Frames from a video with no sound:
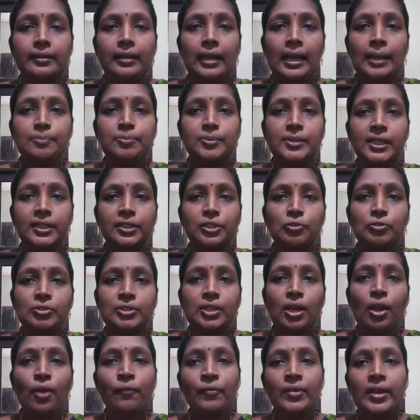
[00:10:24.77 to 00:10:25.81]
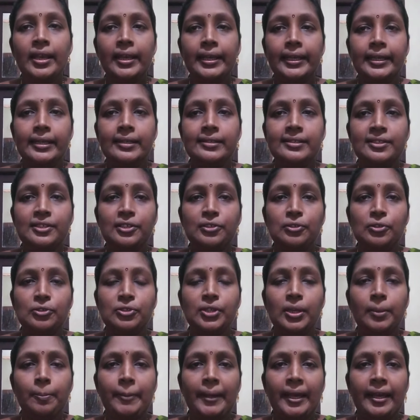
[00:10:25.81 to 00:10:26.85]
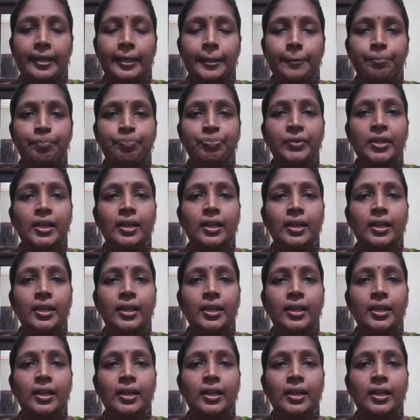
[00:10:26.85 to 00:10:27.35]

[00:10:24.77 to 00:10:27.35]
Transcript: Objectives of institutional planning.